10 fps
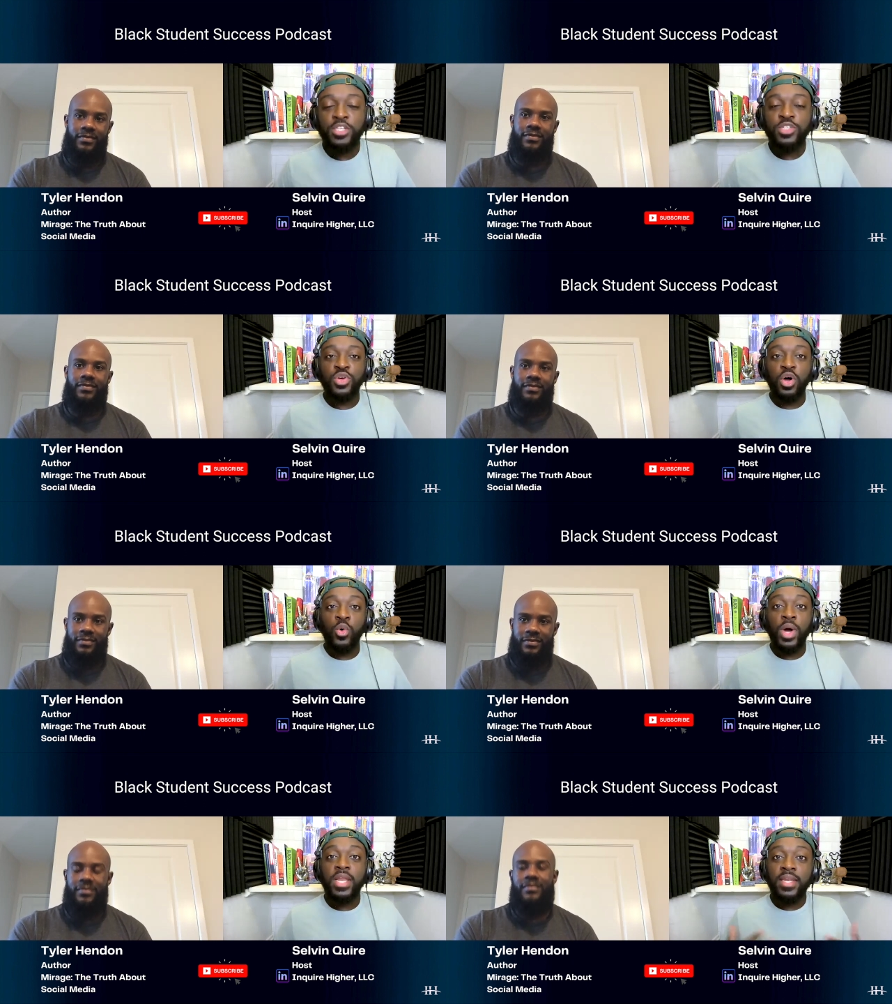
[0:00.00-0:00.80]

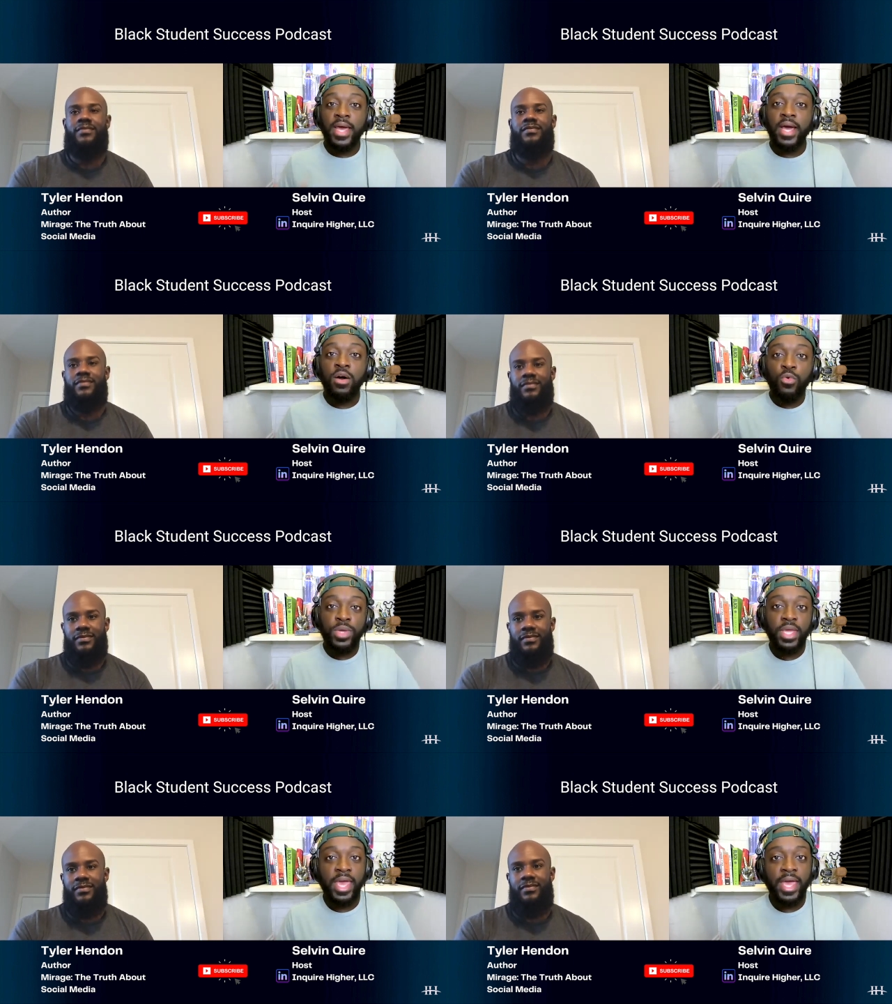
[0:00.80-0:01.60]
Speaker 1: So now
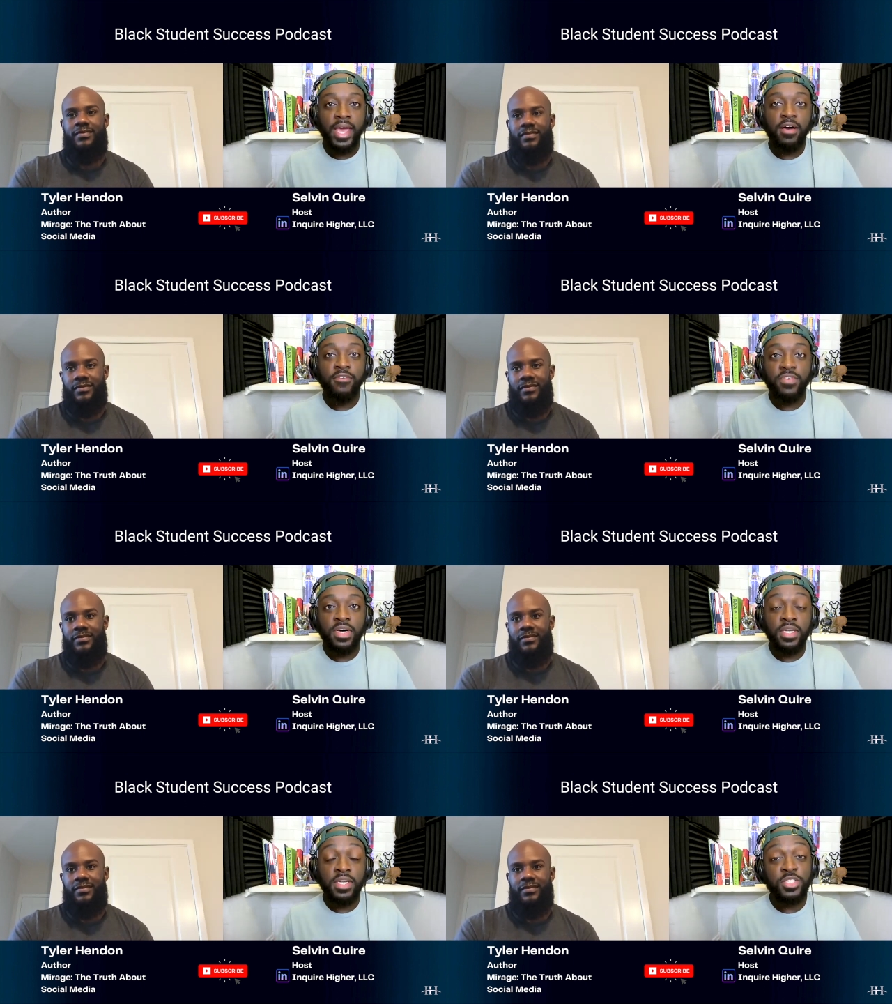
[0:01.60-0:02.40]
we have
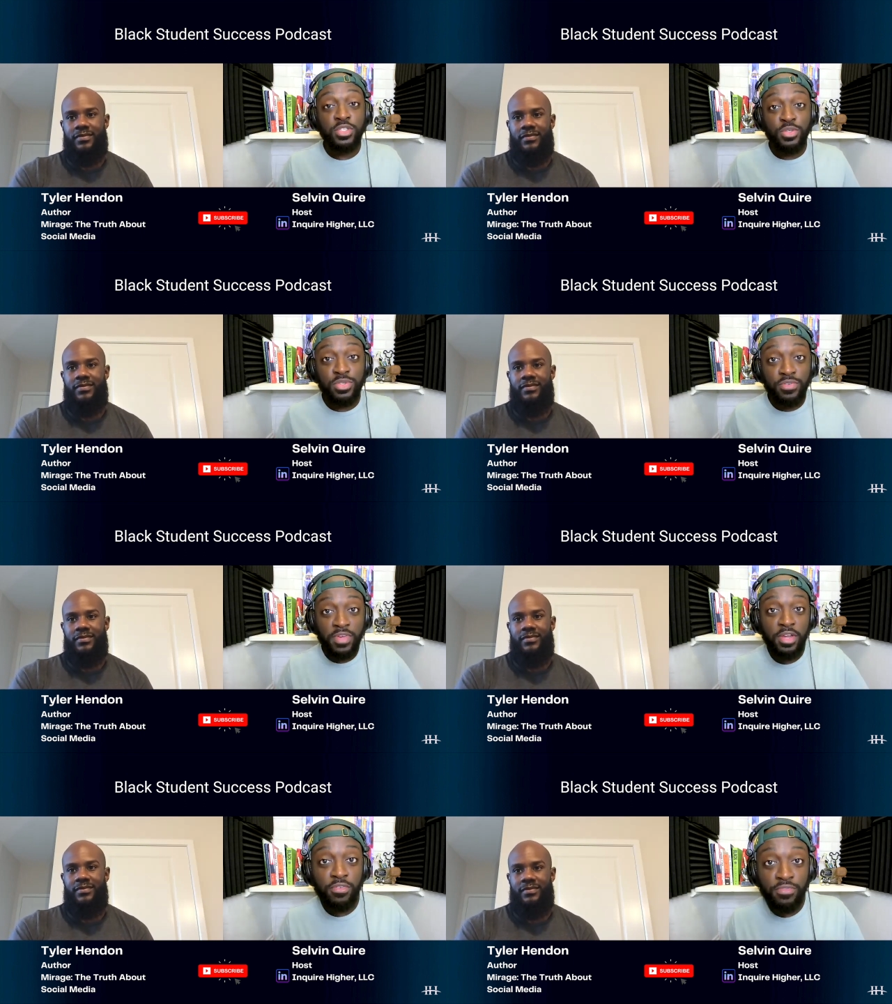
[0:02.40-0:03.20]
an
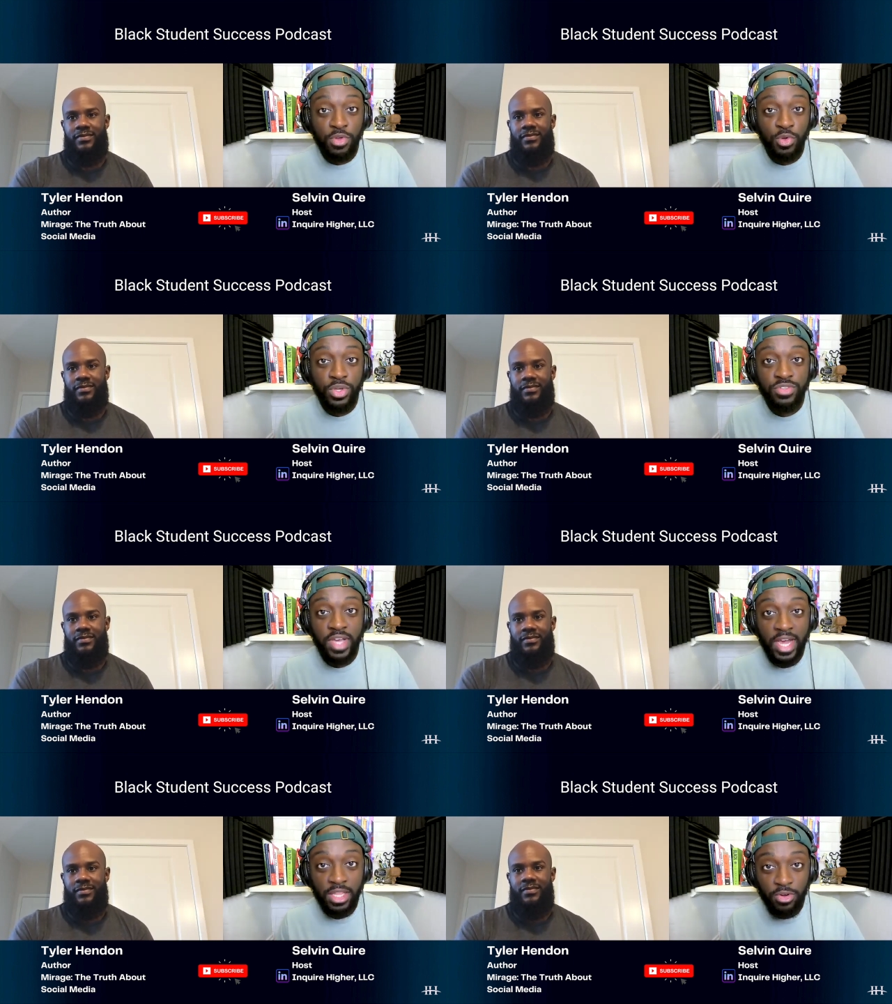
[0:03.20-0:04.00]
exclusive interview with
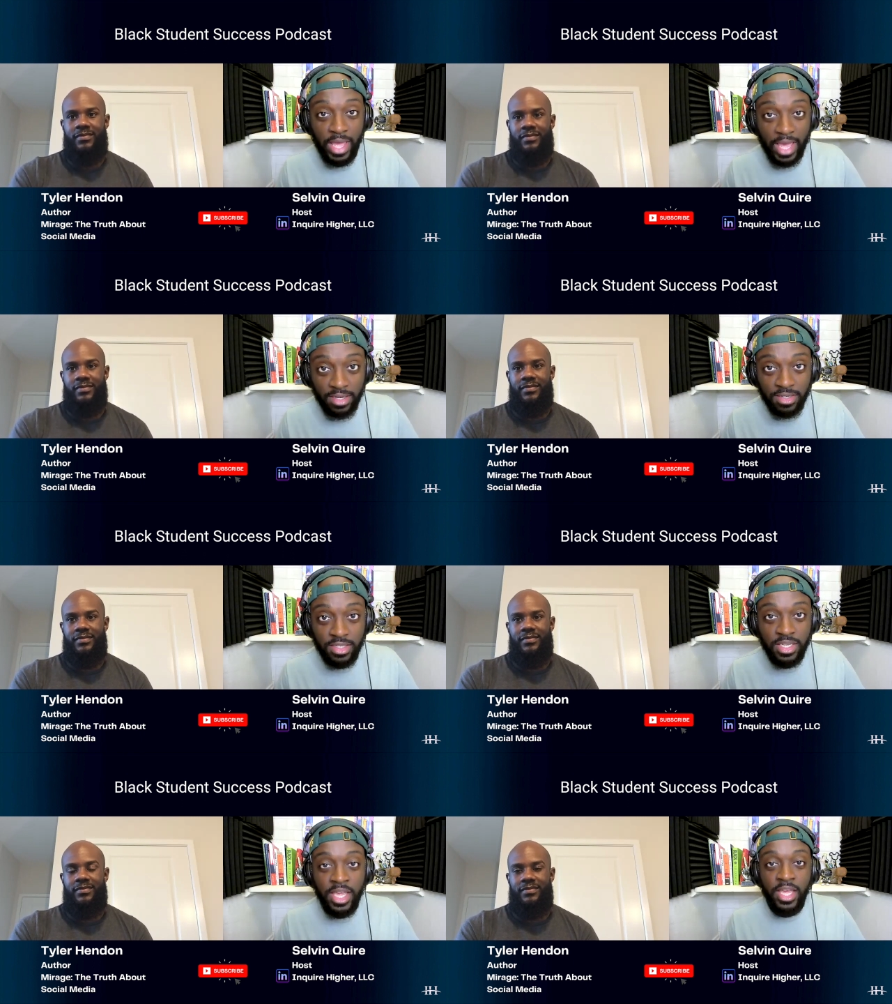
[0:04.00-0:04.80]
Tyler
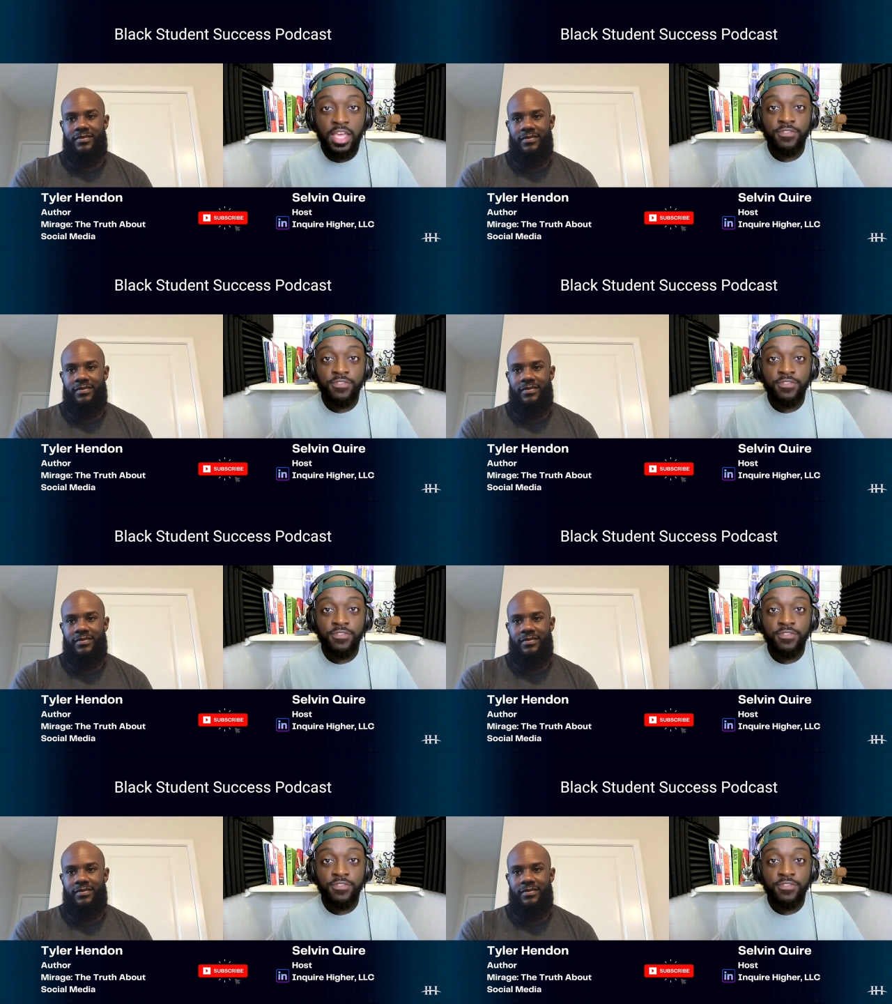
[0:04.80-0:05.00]
Hendon.